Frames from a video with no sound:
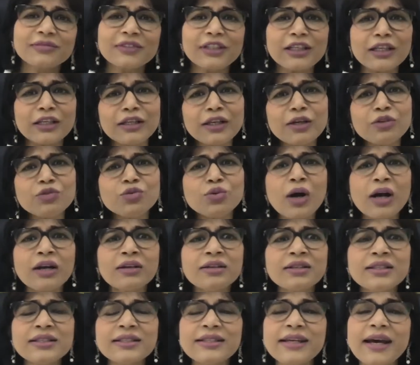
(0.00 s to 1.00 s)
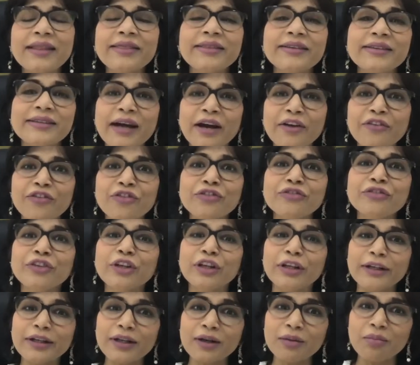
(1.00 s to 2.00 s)
Now to understand the dandruff a
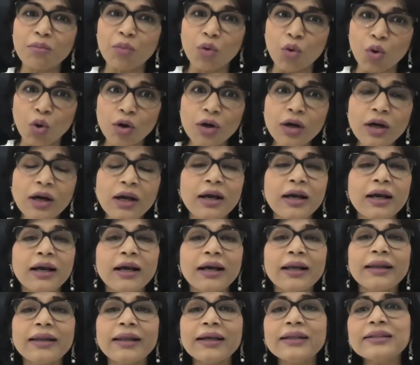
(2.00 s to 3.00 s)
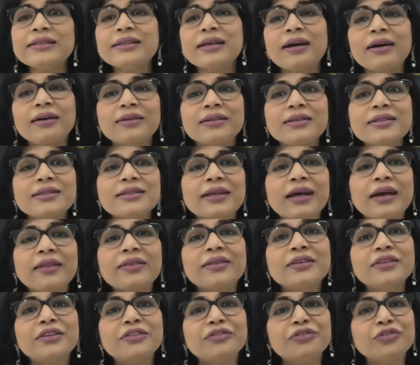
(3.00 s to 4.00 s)
little more, let's
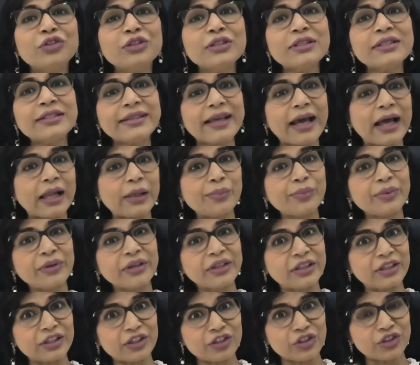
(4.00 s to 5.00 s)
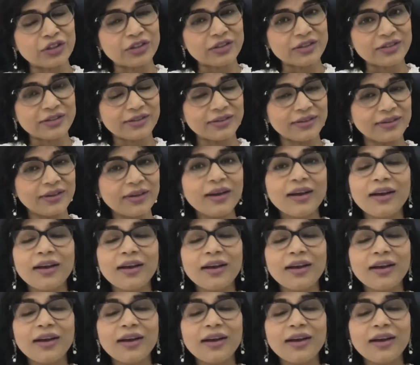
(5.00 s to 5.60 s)
understand the different scalp conditions.